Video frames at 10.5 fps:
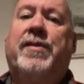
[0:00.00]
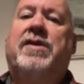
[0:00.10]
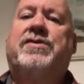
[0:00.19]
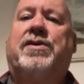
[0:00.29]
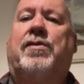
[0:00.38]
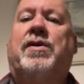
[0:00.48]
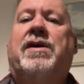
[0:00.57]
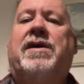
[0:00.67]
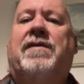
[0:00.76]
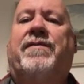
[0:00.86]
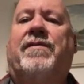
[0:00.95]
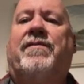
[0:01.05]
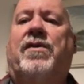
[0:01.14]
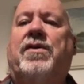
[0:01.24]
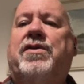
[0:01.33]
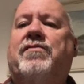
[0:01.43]
So if the
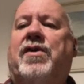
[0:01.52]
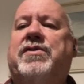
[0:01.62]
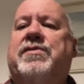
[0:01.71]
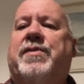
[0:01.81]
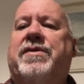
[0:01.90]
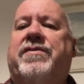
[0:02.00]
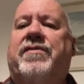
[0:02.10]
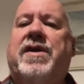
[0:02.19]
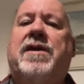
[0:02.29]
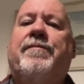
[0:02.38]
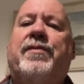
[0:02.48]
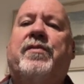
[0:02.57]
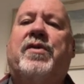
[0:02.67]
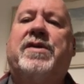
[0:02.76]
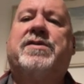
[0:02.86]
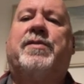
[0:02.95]
volume rose by 3,
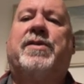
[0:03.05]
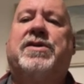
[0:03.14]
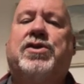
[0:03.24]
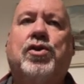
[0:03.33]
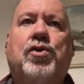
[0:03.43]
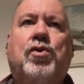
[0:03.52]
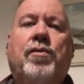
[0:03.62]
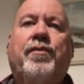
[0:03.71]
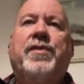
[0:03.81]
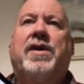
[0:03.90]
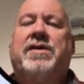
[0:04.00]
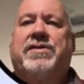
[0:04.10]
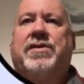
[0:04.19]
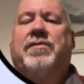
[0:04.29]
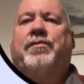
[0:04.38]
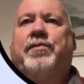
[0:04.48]
price by 2, so
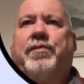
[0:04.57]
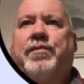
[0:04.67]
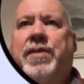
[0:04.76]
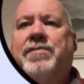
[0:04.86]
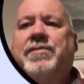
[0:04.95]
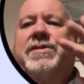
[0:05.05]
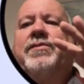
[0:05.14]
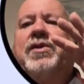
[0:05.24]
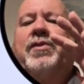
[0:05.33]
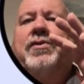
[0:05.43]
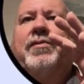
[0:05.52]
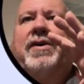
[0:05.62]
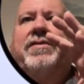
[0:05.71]
you pumped up your balloon by